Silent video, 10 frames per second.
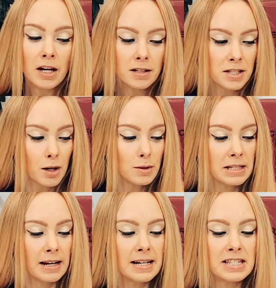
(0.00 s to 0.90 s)
So
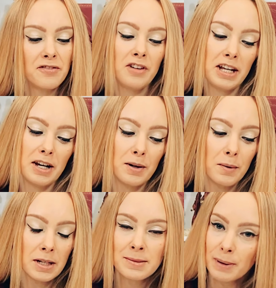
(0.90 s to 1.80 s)
today's
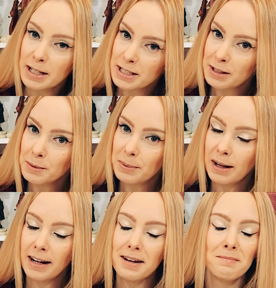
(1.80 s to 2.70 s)
video is brought to you
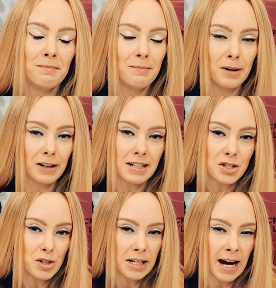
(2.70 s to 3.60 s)
by Market Street